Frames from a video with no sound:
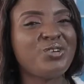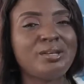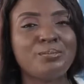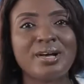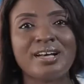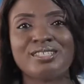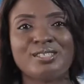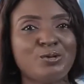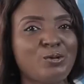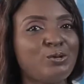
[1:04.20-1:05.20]
feedbacks
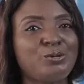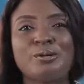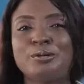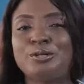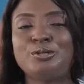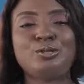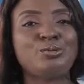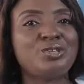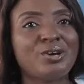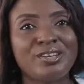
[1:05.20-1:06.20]
and all on our
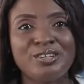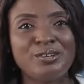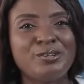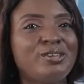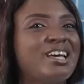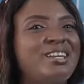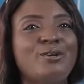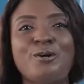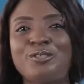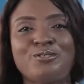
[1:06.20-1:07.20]
YouTube channel,
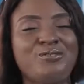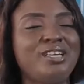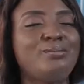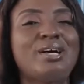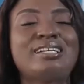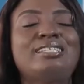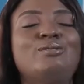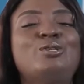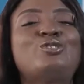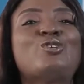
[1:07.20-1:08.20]
and all the feedbacks.
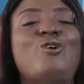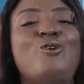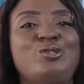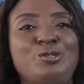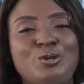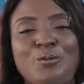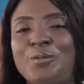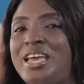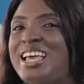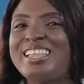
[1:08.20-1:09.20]
It was awesome.
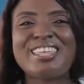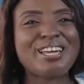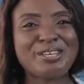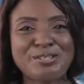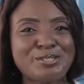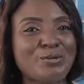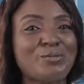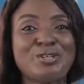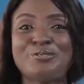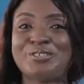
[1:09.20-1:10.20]
Thank you so
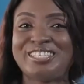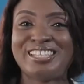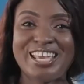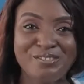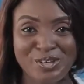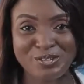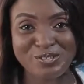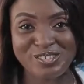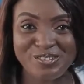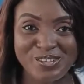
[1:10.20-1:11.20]
much for staying with
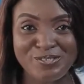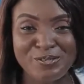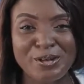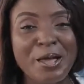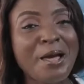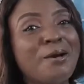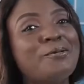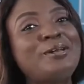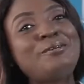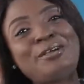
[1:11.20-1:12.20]
us thus far, and
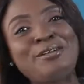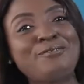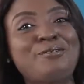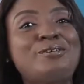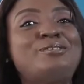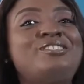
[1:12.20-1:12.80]
we're looking forward to